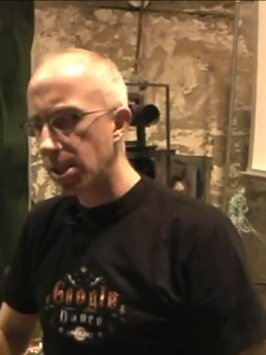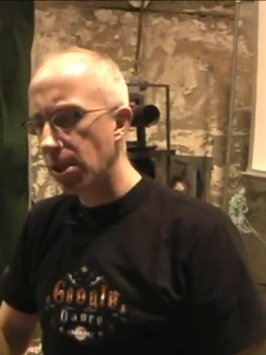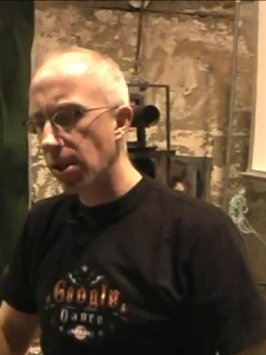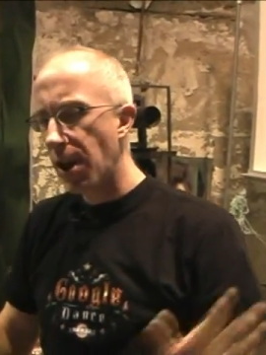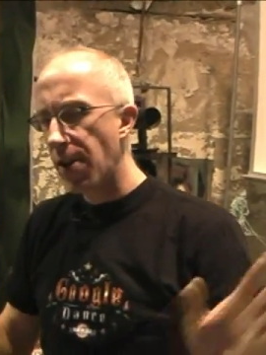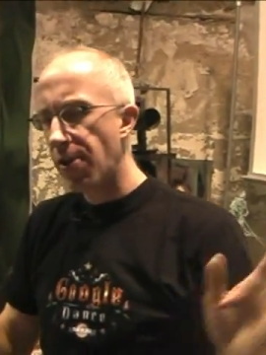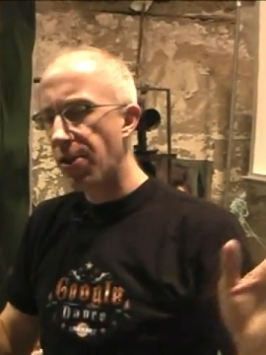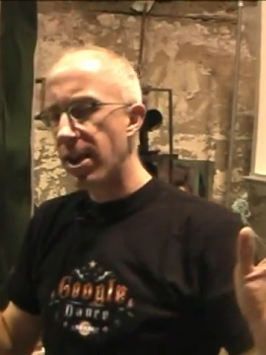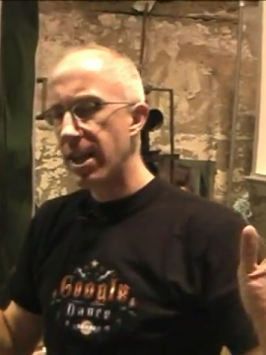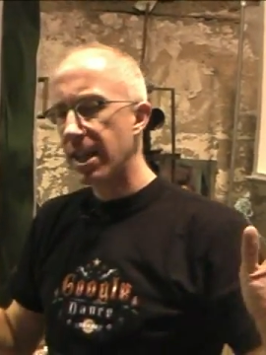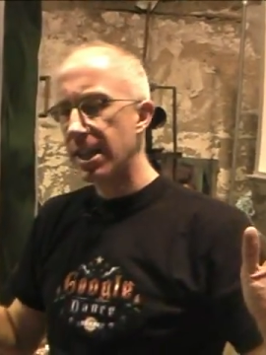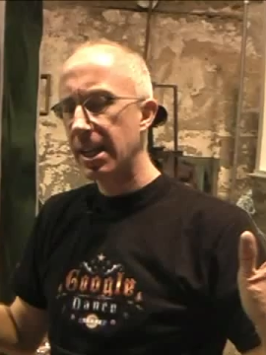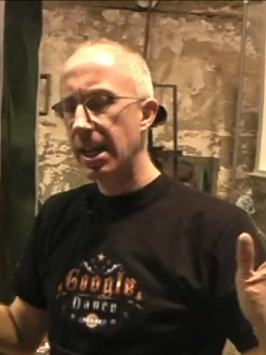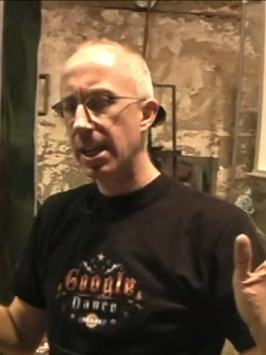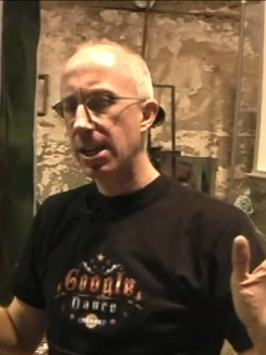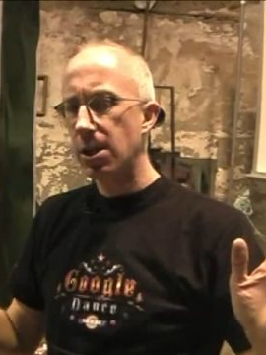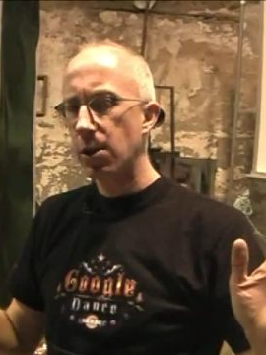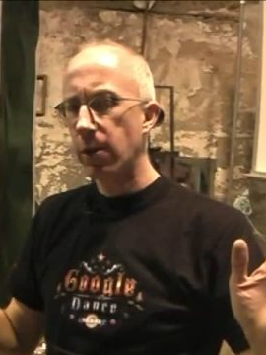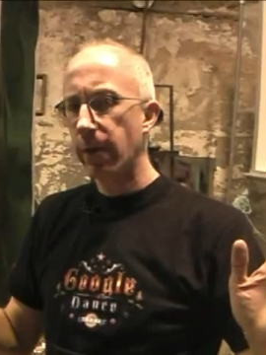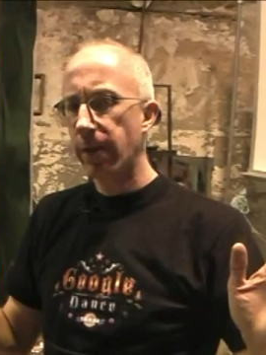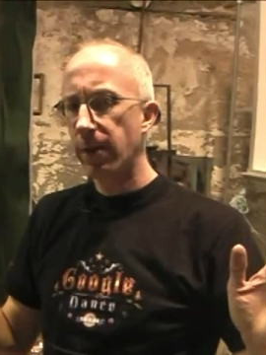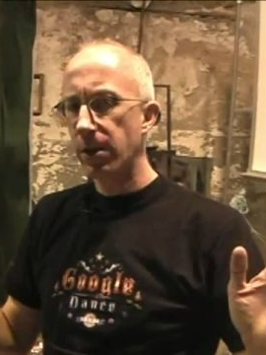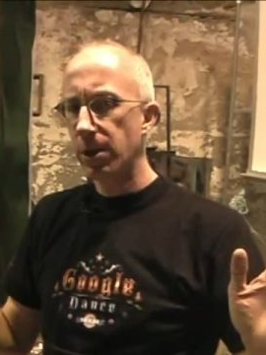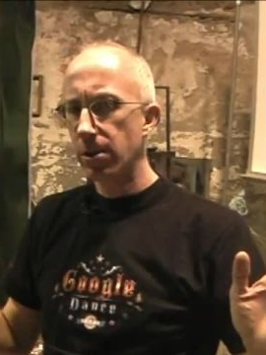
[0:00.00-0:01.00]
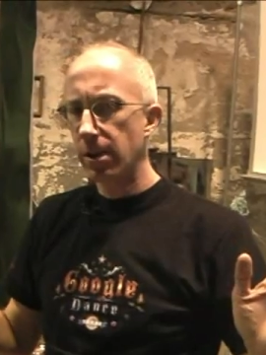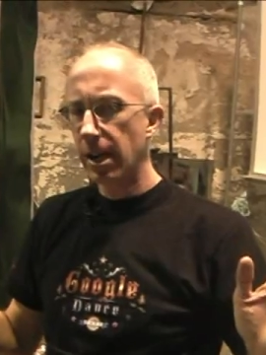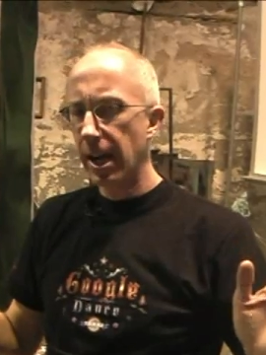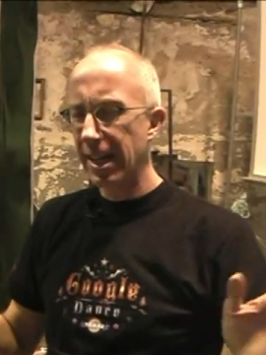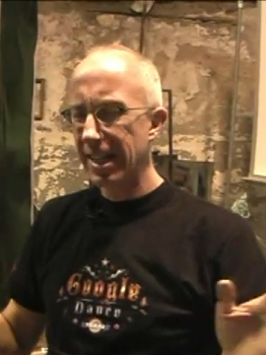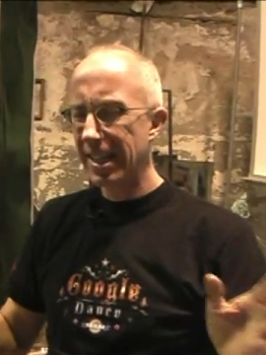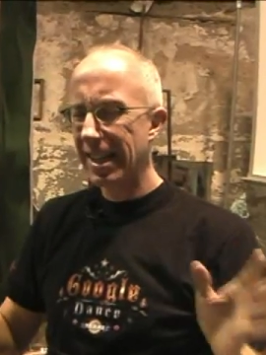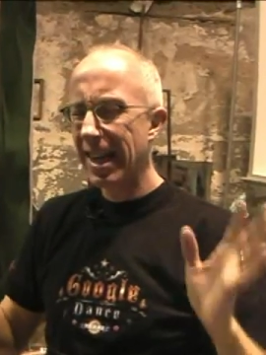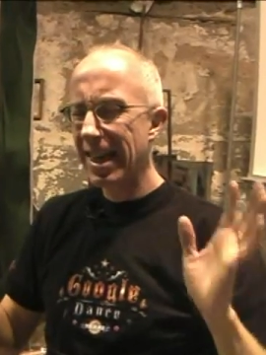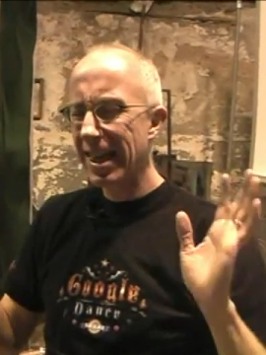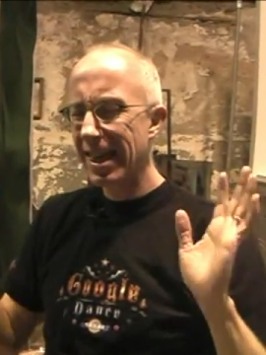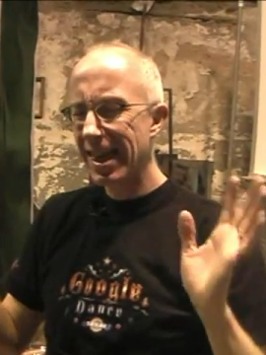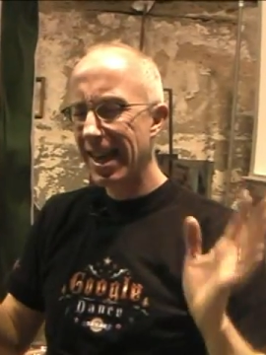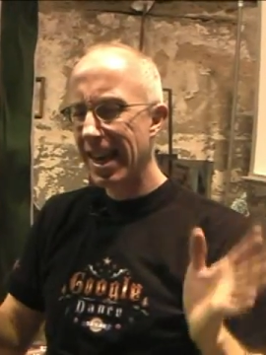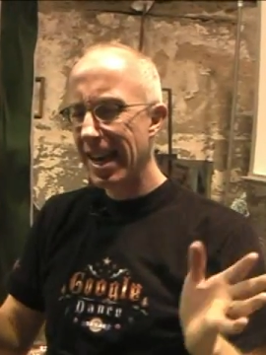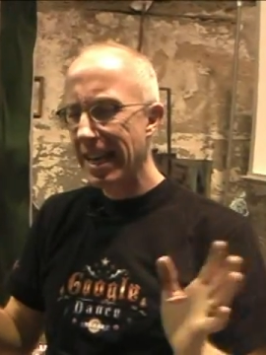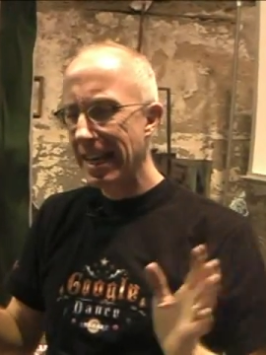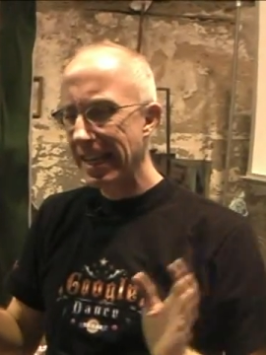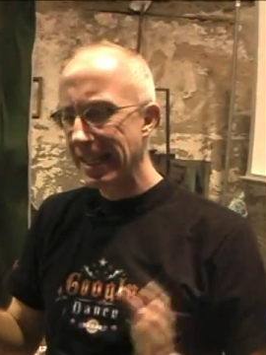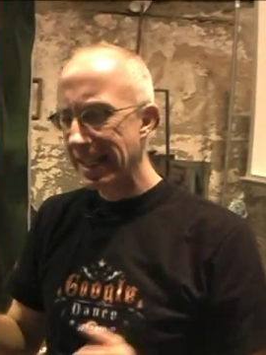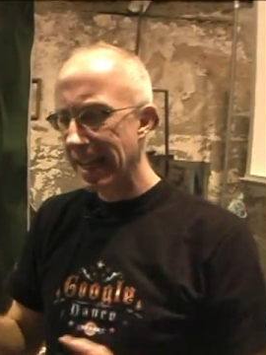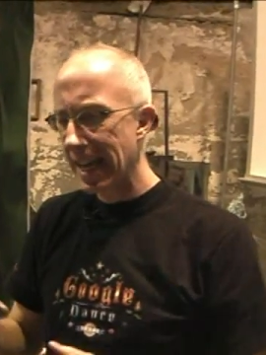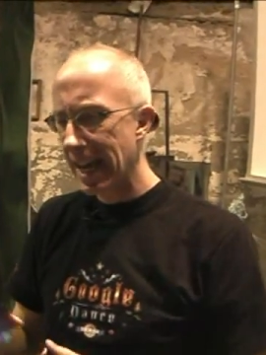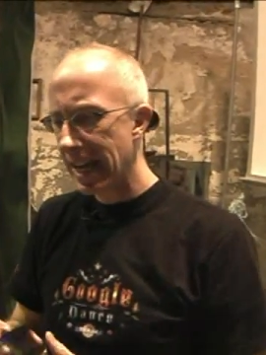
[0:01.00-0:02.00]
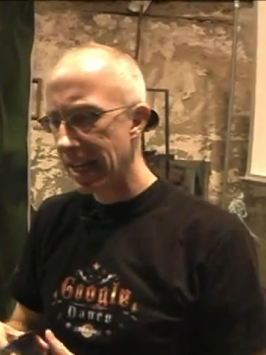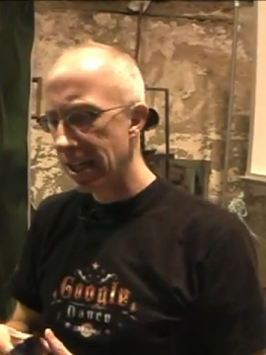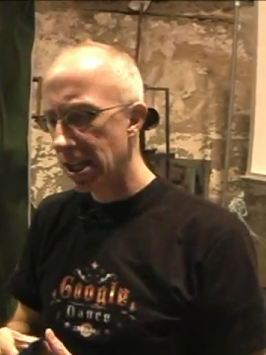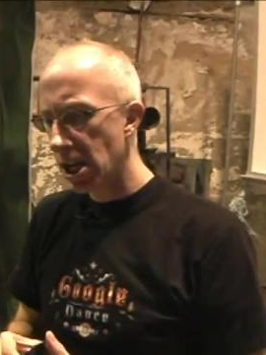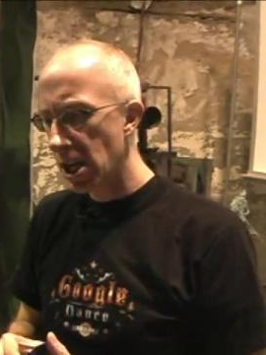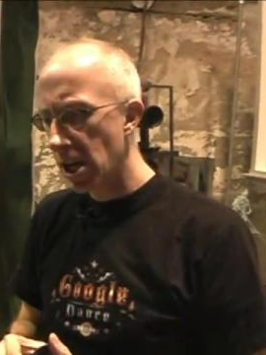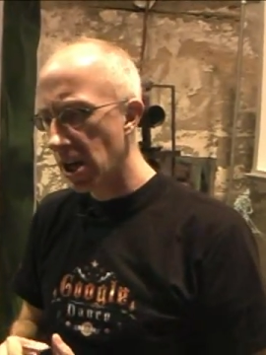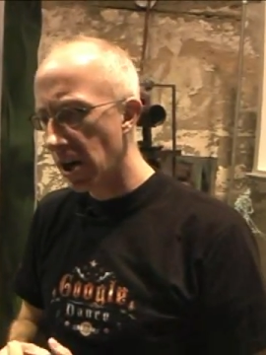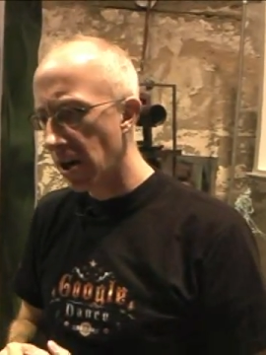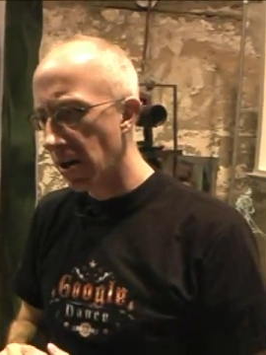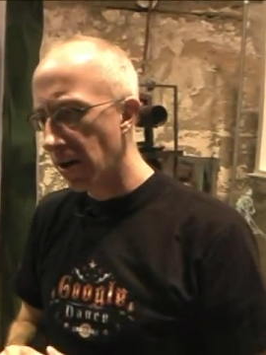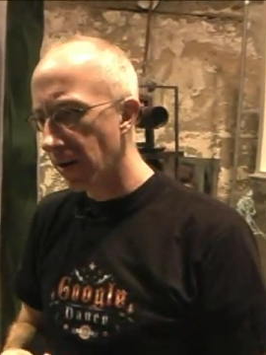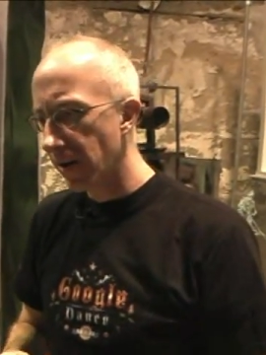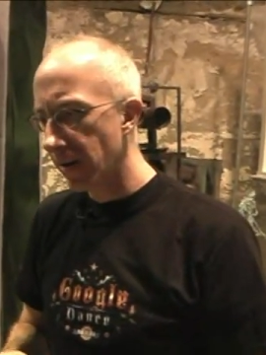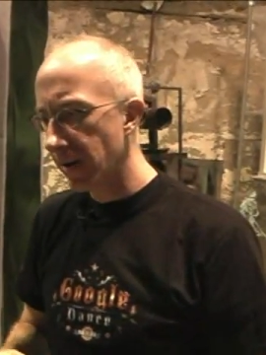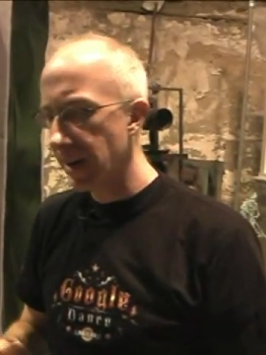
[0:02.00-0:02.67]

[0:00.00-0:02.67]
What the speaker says: So the things I do for you guys, the things I do.